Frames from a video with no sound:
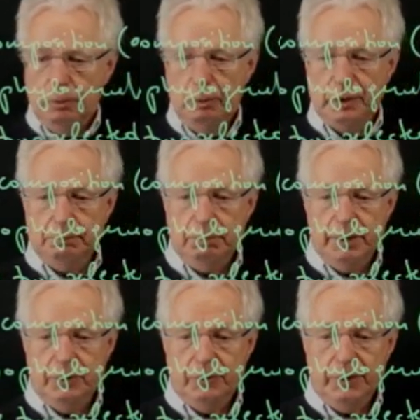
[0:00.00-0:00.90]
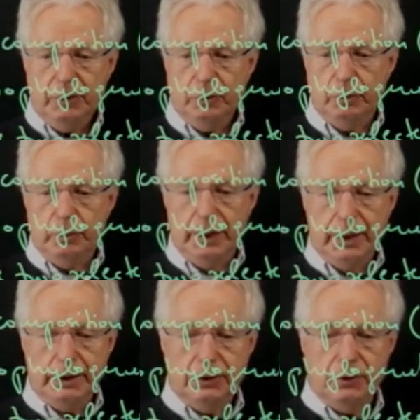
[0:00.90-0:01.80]
We replace these two
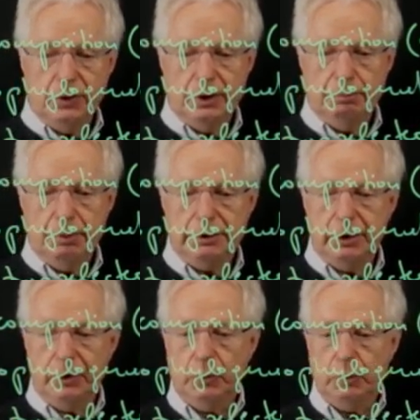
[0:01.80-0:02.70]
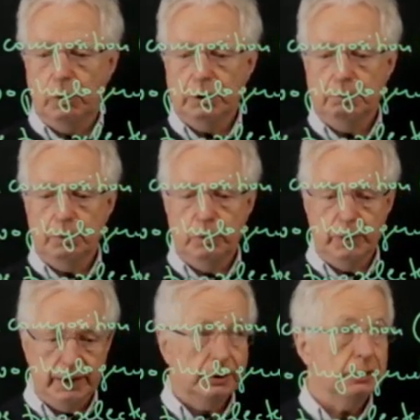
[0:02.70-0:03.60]
edges here by just one
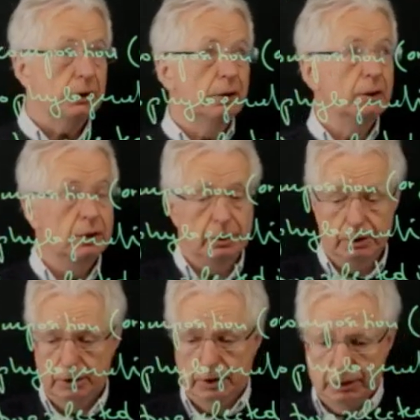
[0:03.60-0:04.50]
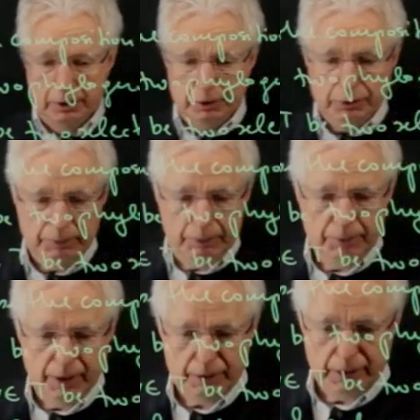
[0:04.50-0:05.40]
blue edge. So maybe I